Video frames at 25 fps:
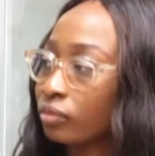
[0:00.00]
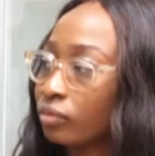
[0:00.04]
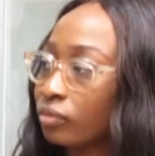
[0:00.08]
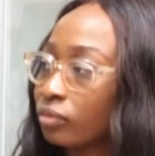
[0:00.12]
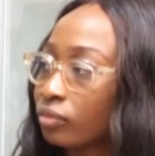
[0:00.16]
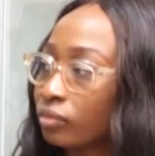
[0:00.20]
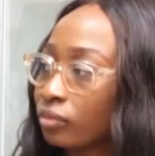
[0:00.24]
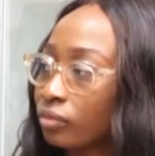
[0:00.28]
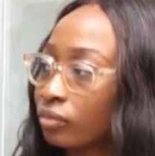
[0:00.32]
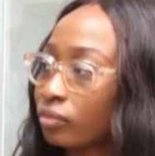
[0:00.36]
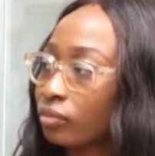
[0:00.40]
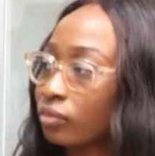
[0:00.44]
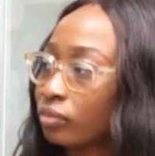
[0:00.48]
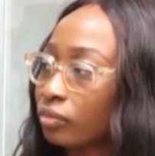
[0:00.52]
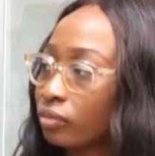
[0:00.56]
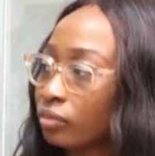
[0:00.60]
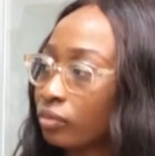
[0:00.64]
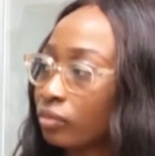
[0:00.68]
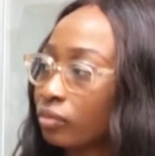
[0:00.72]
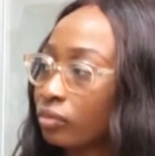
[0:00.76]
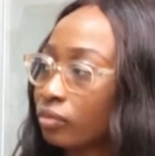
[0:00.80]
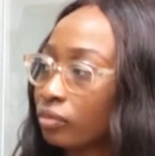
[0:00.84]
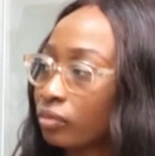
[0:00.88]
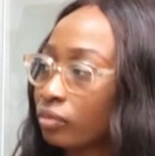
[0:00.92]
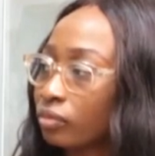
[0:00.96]

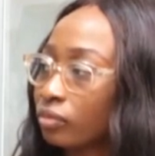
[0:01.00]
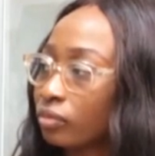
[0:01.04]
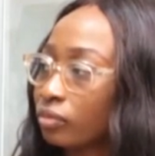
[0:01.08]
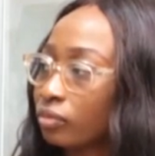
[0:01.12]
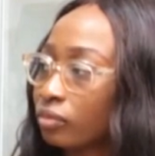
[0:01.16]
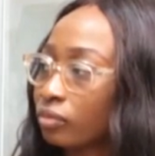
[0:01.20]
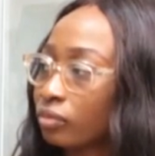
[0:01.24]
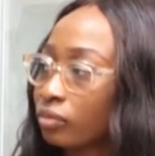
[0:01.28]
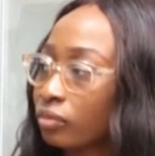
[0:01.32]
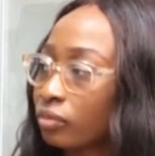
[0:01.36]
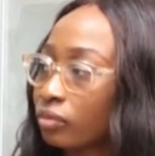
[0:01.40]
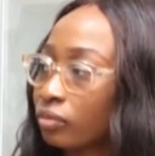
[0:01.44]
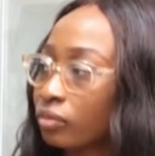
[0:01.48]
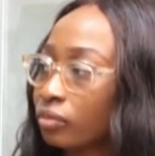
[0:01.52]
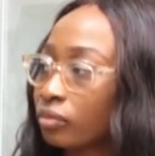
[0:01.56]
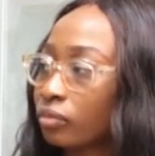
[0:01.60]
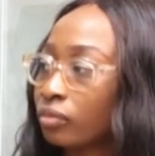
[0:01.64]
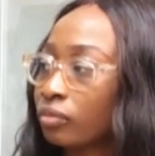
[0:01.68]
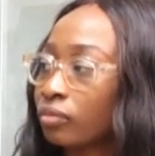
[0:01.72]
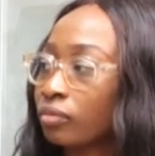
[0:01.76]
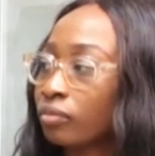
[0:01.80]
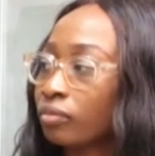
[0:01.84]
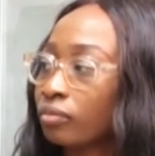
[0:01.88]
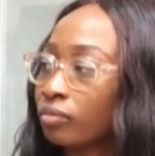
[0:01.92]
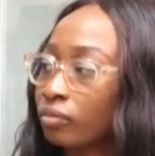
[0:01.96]

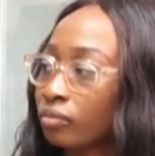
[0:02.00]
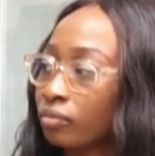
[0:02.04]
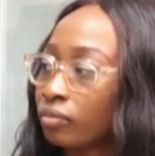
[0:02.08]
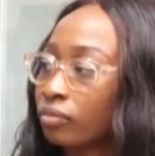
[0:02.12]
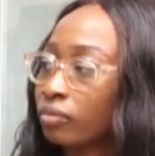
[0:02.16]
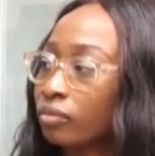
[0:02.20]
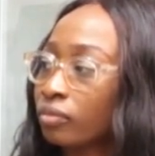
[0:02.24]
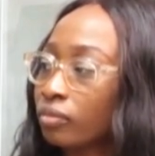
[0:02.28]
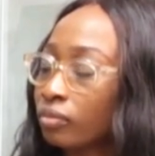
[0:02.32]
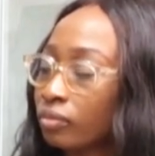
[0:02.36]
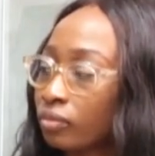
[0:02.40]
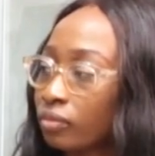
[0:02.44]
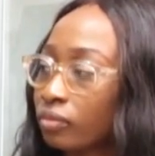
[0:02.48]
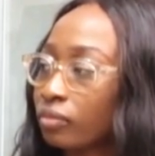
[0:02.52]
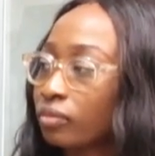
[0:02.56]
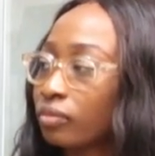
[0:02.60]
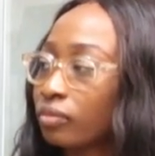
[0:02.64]
(not speaking)